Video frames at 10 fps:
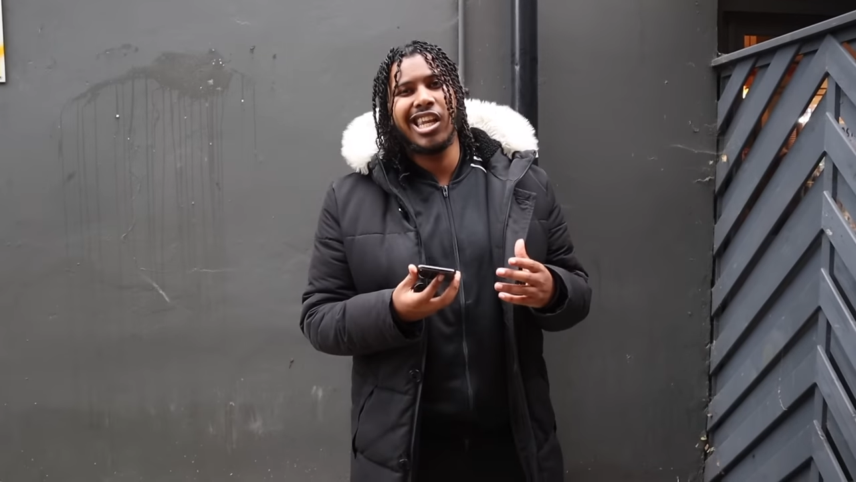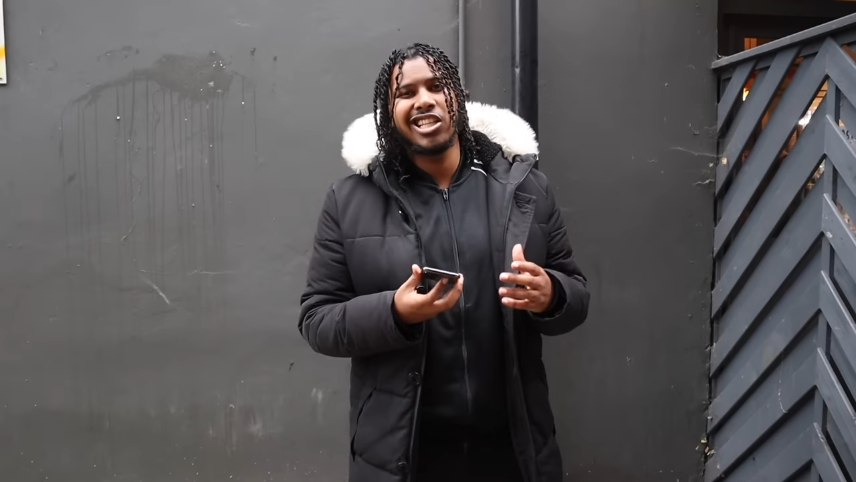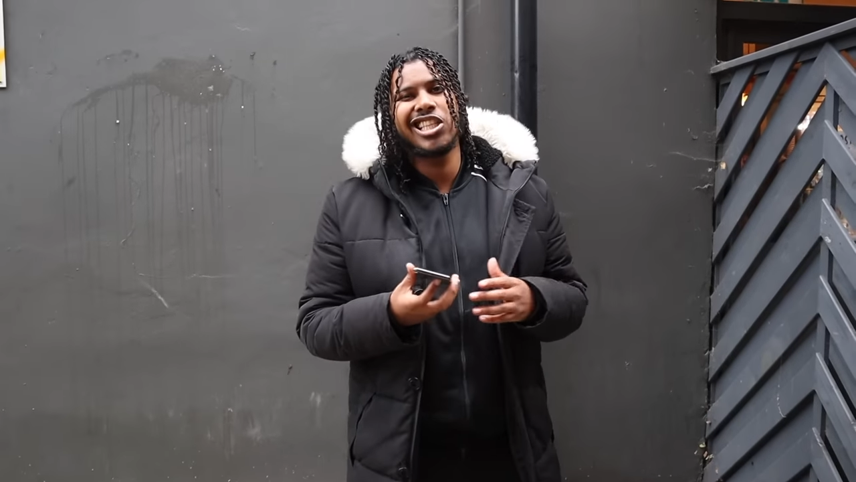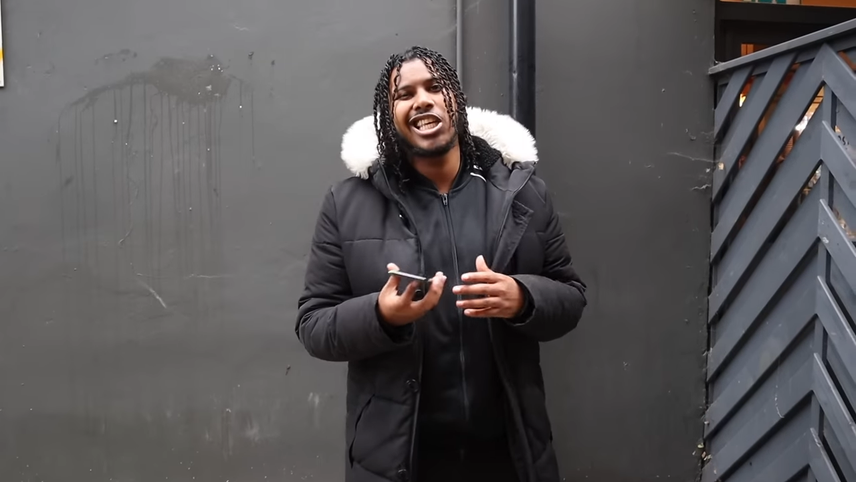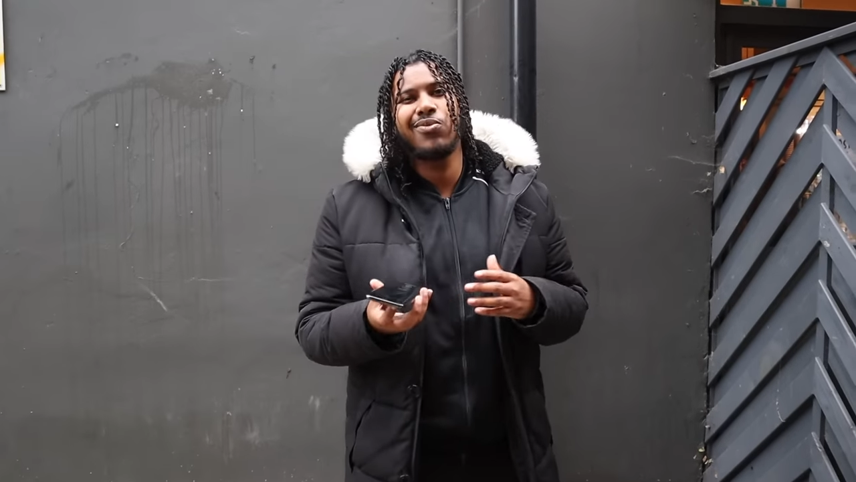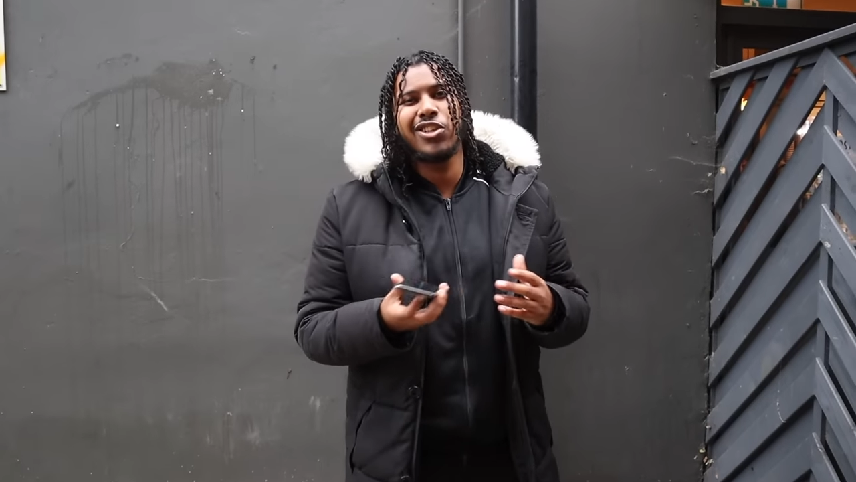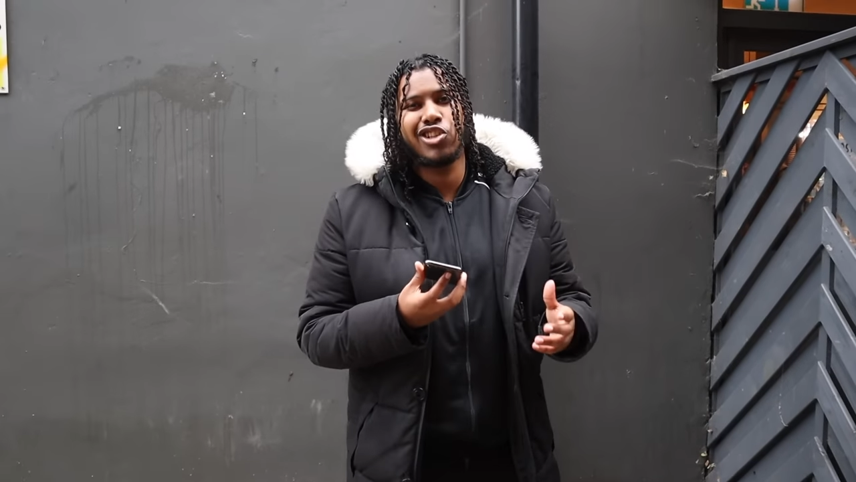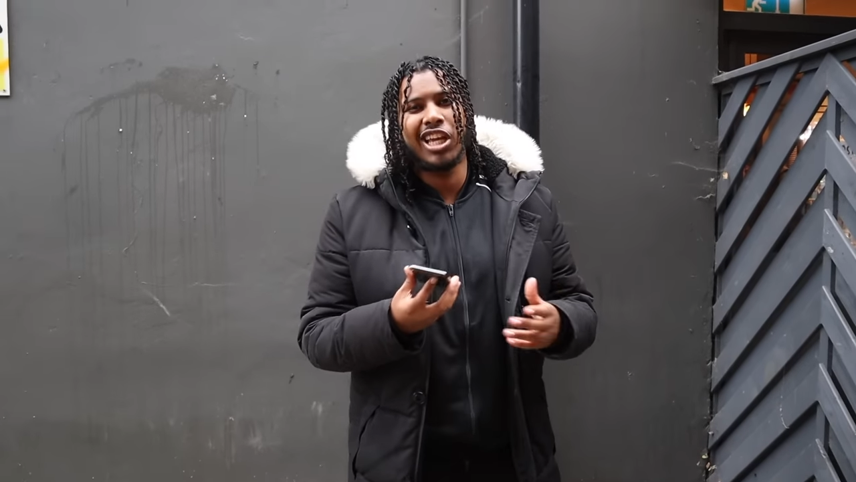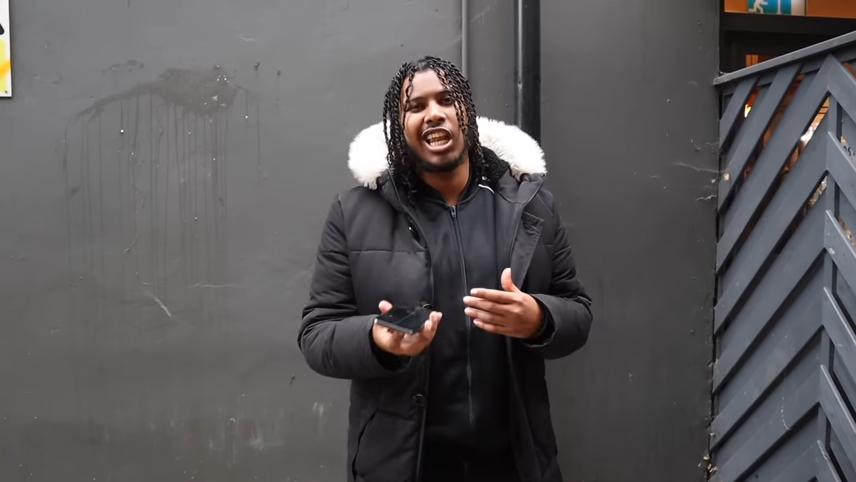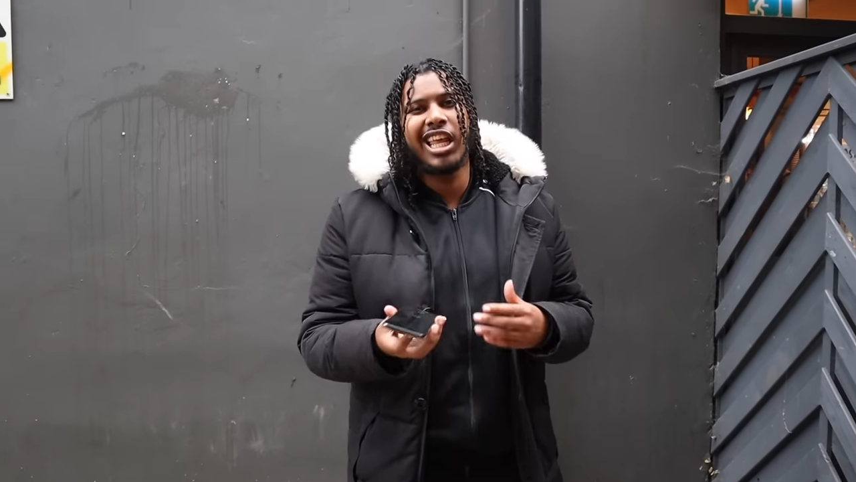innit? See if
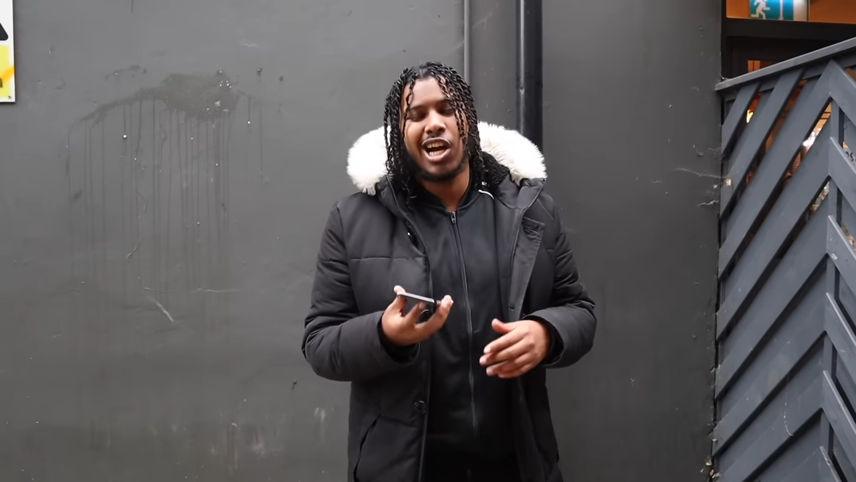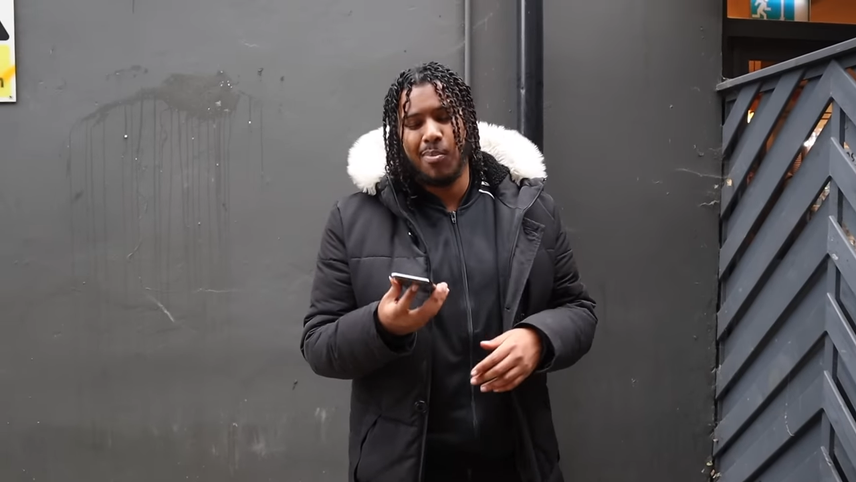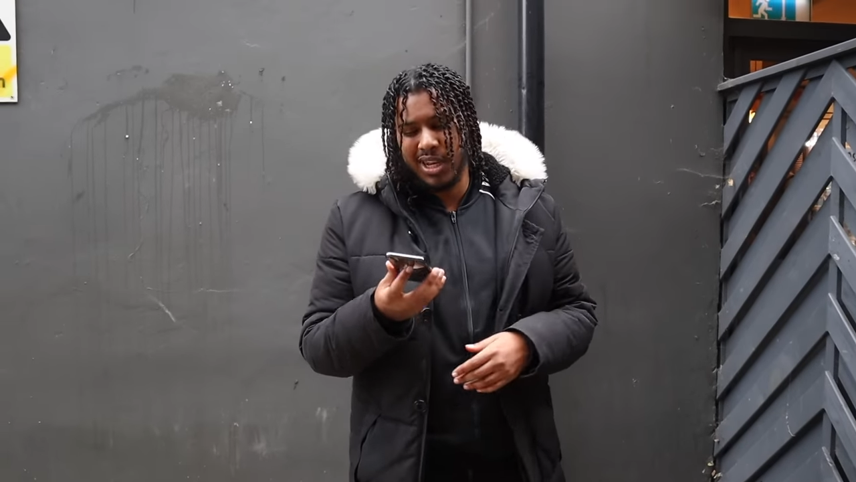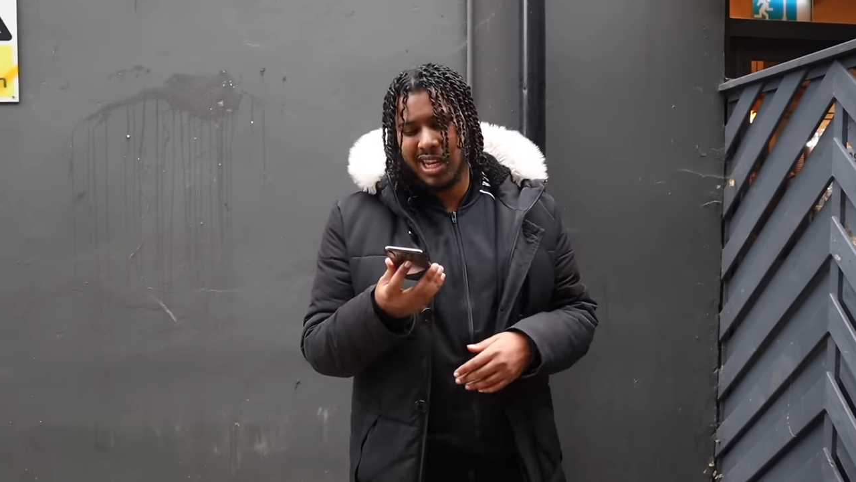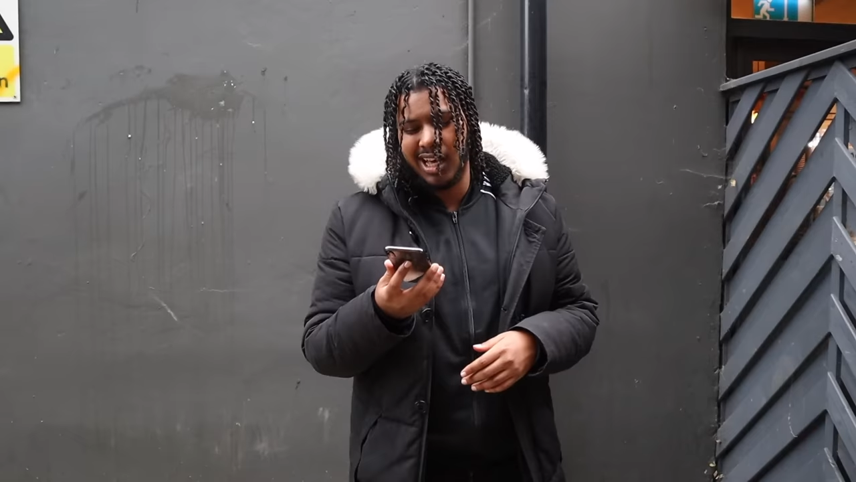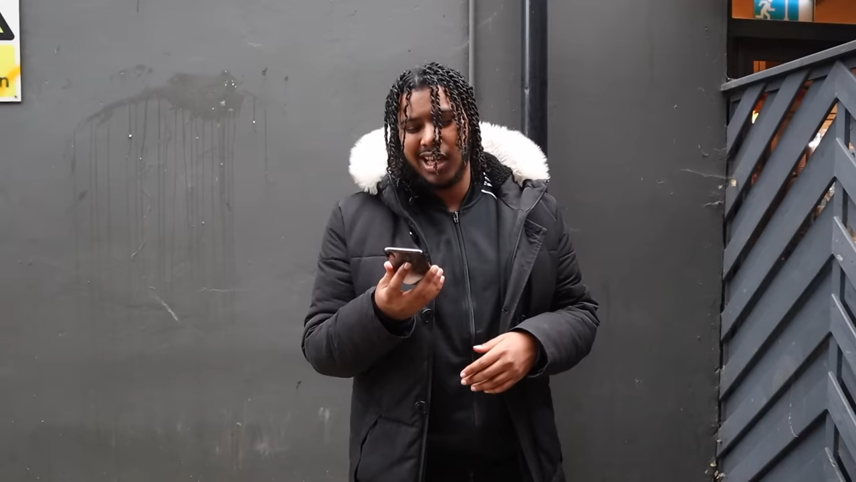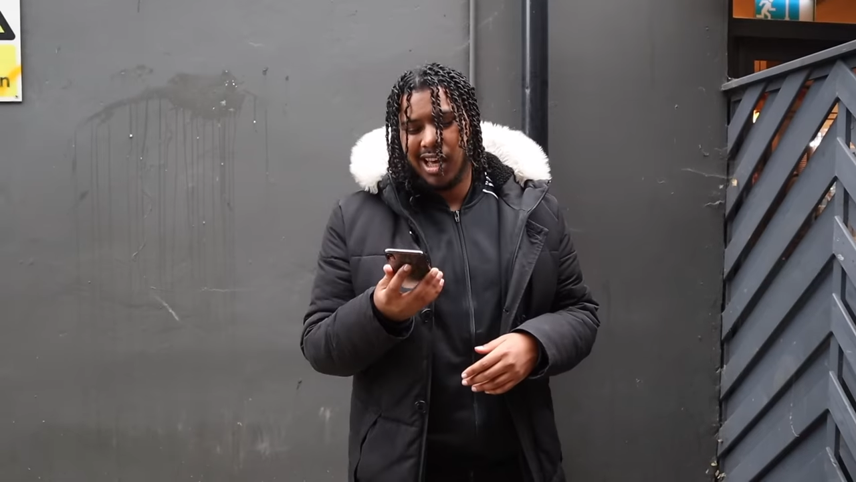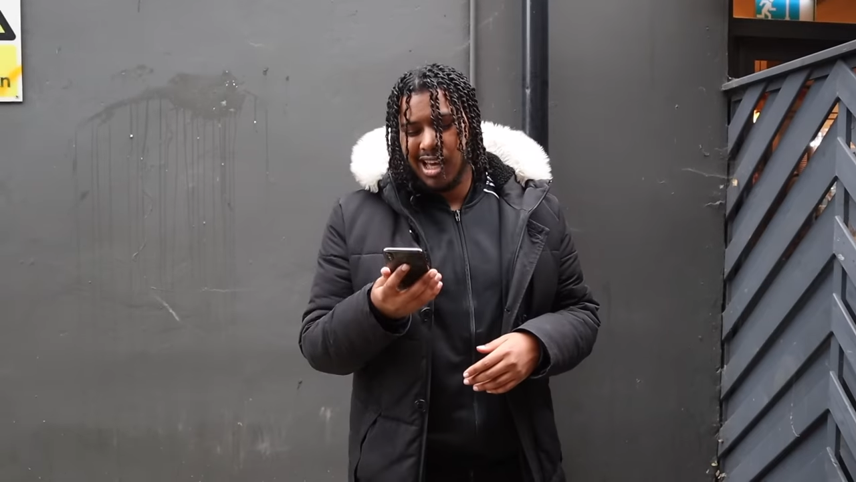he's trying to link up and that.